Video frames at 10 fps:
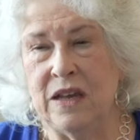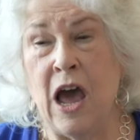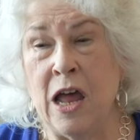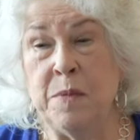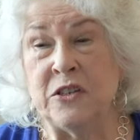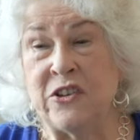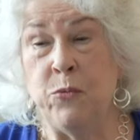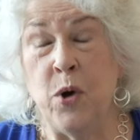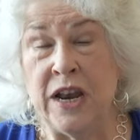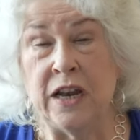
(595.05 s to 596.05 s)
God must
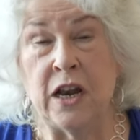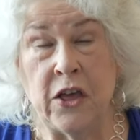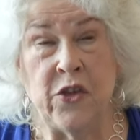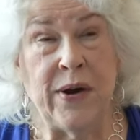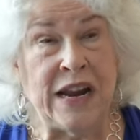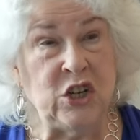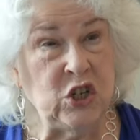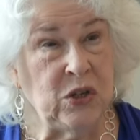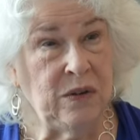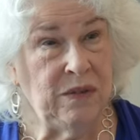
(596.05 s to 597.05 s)
have wanted another
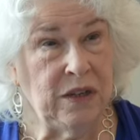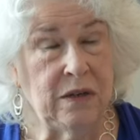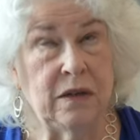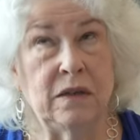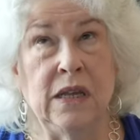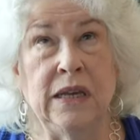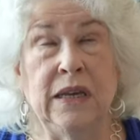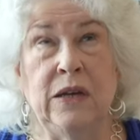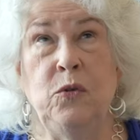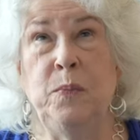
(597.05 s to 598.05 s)
angel. Yes. It's like,
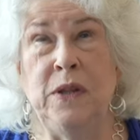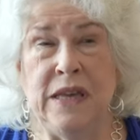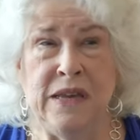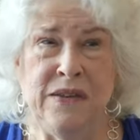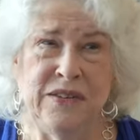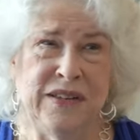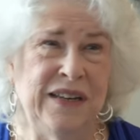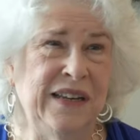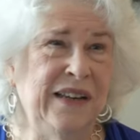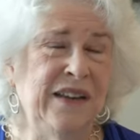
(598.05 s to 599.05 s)
oh, please,
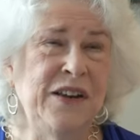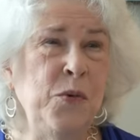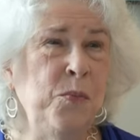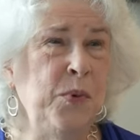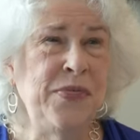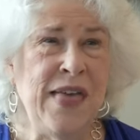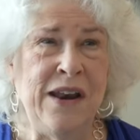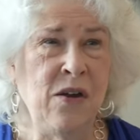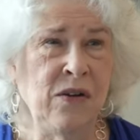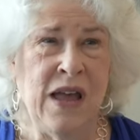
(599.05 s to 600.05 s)
mm-hmm. don't put
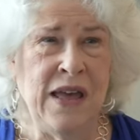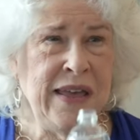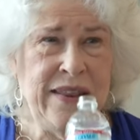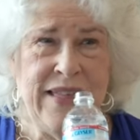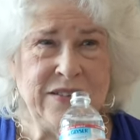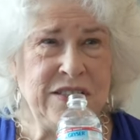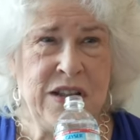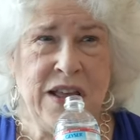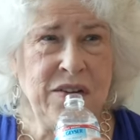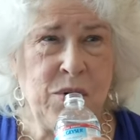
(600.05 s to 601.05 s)
that on God. That's
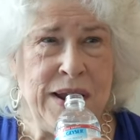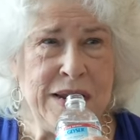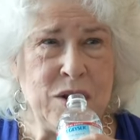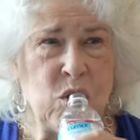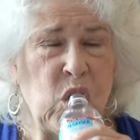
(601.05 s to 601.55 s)
not right.